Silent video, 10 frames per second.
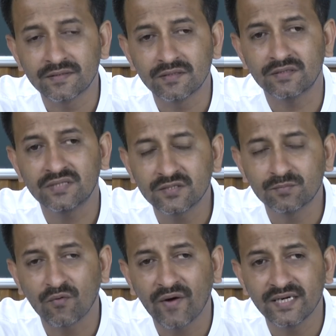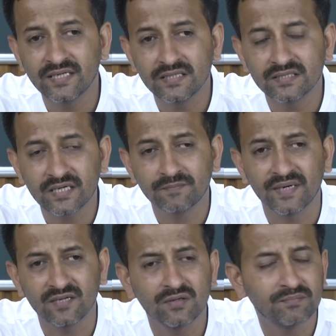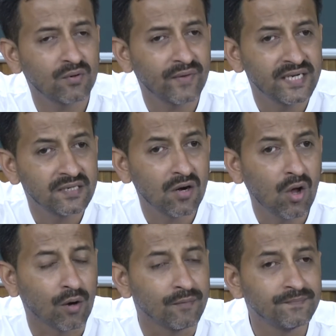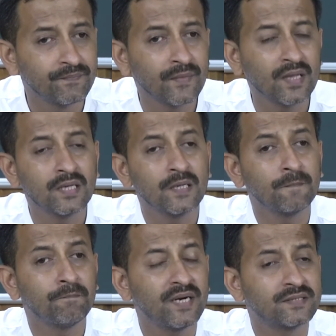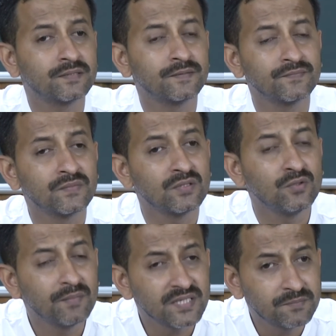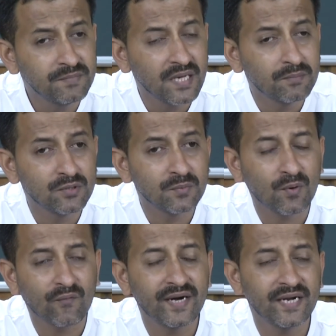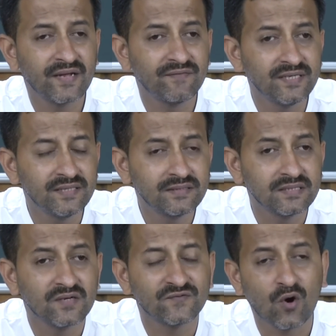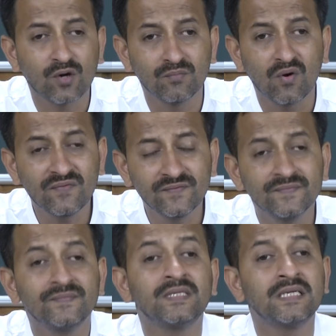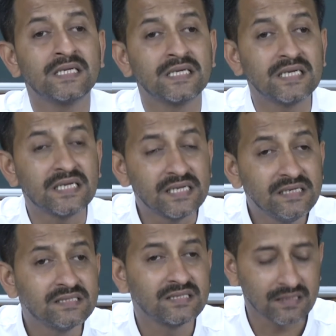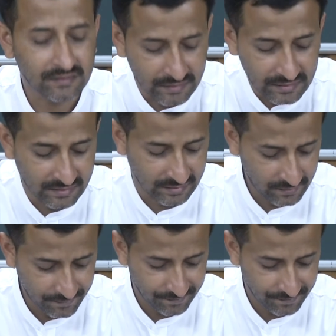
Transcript: You are just providing a statement, you are providing a law, but you must be able to provide an evidence in the form of initial condition.